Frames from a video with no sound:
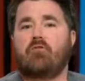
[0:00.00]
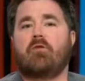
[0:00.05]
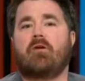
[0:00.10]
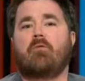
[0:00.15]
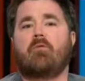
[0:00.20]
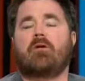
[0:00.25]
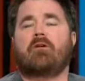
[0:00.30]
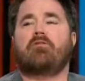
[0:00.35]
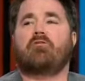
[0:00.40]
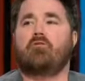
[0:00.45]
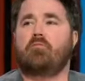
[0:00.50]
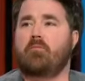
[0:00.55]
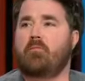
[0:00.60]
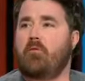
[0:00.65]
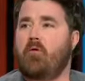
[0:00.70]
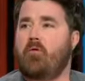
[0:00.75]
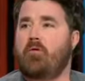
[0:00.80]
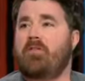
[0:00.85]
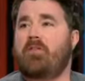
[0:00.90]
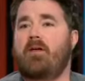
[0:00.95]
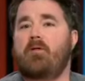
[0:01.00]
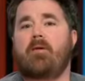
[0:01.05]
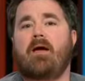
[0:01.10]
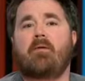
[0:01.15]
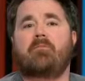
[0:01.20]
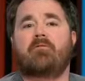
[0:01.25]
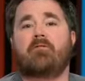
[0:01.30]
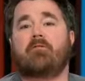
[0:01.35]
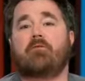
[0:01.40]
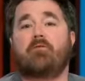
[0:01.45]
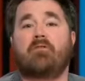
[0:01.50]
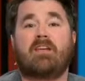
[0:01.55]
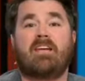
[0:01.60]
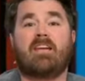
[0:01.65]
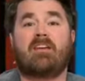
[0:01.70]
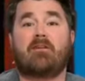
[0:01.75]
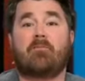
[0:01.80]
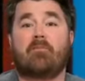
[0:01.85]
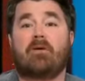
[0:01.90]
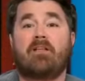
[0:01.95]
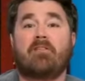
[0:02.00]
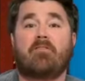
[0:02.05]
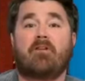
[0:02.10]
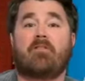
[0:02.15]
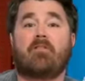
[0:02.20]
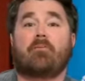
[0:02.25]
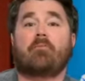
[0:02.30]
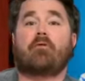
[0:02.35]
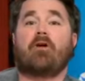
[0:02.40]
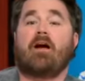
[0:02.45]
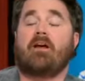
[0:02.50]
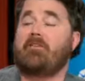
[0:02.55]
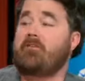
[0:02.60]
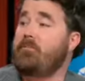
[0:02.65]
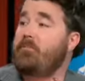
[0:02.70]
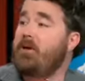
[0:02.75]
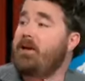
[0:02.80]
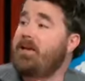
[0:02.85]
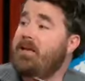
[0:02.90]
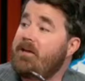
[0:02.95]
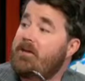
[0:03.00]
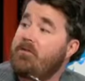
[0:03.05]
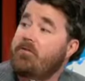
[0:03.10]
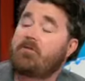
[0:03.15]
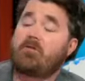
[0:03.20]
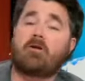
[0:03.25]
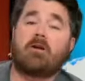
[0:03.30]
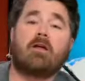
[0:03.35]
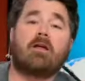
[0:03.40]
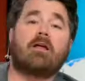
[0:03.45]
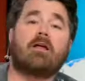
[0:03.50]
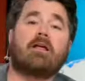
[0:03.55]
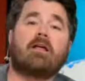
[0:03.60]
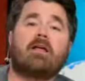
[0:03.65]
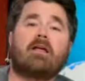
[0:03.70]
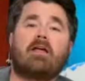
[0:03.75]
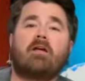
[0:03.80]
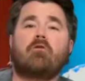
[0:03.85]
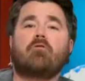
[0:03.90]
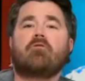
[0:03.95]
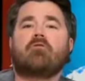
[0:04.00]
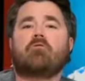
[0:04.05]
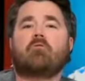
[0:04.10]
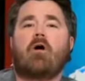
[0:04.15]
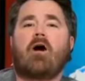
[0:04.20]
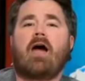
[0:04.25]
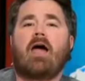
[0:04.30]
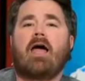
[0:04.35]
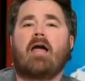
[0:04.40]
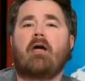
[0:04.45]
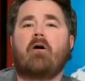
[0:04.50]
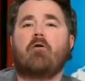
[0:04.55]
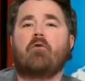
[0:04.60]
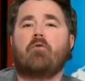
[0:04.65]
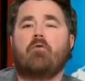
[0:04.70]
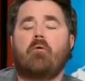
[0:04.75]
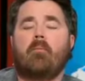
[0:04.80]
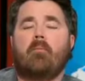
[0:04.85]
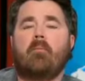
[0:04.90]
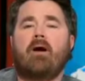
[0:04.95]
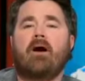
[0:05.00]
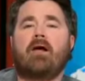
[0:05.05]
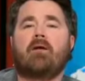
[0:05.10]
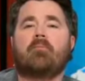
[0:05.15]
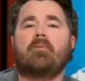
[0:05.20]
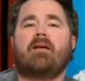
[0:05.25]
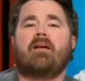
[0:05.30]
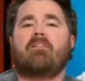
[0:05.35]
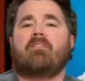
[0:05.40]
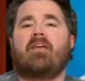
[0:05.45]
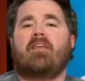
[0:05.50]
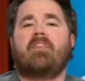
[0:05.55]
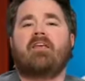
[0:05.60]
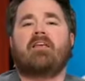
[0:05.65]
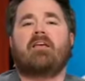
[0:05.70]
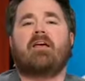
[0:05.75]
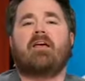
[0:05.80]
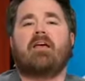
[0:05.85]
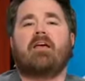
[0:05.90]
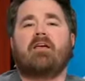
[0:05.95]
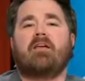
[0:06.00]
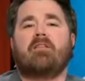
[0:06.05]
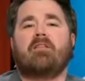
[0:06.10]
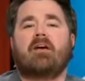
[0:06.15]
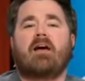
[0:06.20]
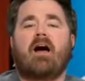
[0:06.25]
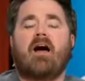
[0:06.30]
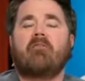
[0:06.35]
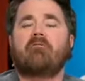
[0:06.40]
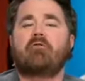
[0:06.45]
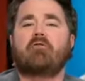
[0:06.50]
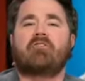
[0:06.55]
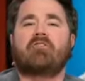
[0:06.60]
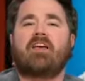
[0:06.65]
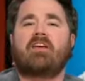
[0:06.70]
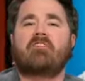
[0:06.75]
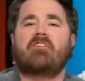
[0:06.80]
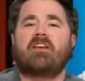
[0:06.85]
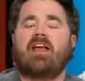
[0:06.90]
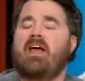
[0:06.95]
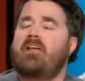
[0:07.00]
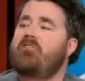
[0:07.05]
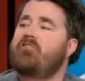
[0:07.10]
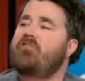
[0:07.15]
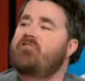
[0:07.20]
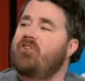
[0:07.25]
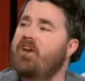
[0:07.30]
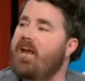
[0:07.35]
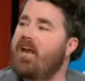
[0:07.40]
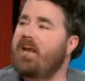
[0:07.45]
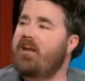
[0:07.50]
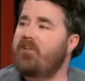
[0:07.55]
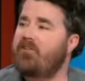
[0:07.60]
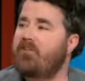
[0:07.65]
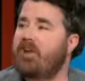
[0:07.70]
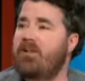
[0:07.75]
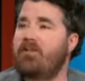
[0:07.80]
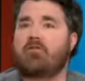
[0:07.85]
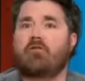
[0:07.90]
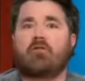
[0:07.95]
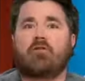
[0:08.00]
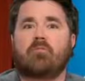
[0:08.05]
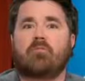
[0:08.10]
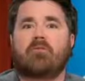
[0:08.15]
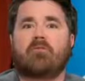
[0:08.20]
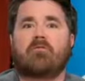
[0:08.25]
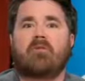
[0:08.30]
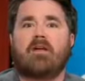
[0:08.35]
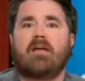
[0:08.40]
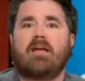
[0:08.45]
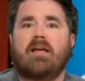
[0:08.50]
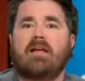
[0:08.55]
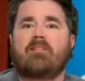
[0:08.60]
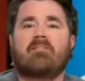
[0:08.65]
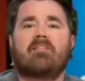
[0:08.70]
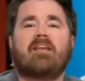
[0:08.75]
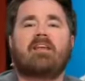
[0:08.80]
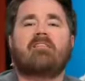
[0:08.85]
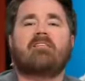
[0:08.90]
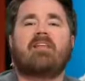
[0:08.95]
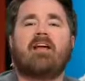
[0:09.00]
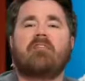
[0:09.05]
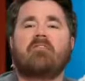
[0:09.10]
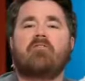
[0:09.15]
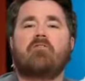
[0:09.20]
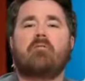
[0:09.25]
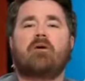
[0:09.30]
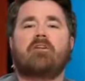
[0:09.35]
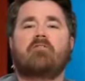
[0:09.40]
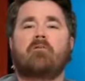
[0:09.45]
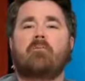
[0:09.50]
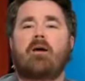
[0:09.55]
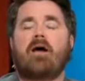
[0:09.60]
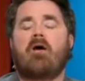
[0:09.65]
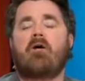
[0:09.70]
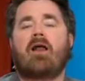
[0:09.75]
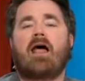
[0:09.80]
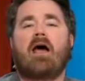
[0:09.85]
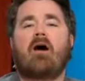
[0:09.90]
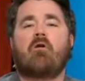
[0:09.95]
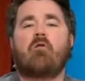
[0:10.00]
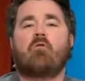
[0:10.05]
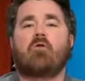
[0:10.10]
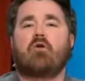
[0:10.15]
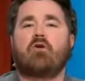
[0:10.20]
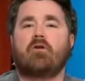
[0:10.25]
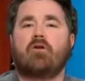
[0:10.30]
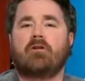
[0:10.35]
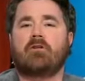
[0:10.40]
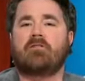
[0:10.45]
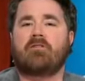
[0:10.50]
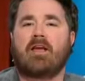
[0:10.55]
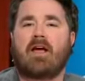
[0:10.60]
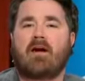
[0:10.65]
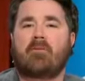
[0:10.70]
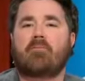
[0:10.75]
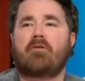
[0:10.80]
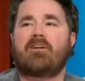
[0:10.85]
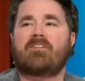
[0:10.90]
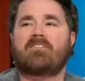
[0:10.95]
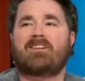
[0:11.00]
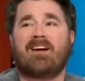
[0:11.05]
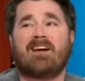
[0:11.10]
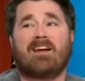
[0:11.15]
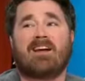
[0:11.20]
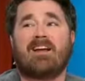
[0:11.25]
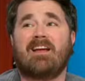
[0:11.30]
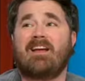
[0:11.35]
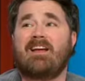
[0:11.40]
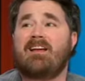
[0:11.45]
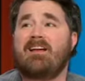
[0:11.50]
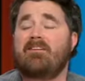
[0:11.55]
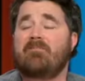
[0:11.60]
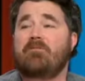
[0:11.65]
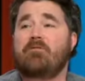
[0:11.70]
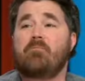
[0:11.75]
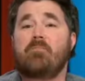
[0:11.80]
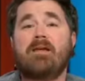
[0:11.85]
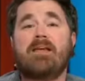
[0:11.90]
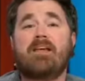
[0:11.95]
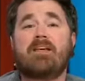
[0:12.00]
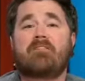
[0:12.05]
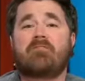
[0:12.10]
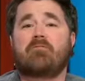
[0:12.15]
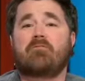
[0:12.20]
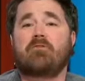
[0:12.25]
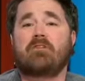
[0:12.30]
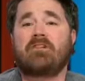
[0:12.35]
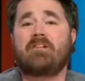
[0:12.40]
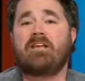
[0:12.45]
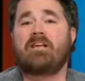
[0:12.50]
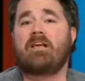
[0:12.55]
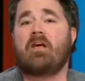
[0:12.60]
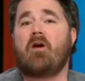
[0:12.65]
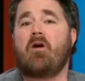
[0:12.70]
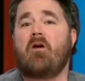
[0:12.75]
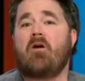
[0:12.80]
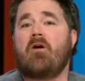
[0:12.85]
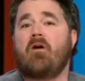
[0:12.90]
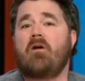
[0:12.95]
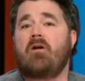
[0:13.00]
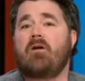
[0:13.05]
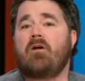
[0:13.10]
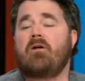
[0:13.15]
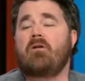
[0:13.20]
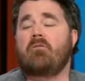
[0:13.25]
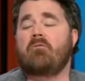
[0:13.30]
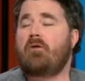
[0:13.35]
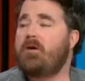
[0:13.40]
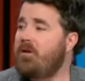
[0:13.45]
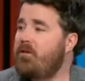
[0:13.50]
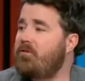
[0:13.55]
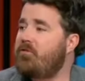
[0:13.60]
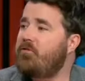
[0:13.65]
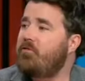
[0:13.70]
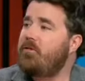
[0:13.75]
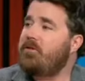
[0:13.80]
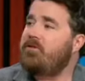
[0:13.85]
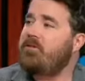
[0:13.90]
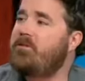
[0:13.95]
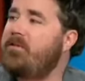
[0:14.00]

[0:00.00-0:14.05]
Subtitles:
you can win a Super Bowl with him? Absolutely. It depends on the price. But here is why I go to a but, because I think the conversation has changed in terms of it's not so much about how good is Dak Prescott. For me, it's really what other choice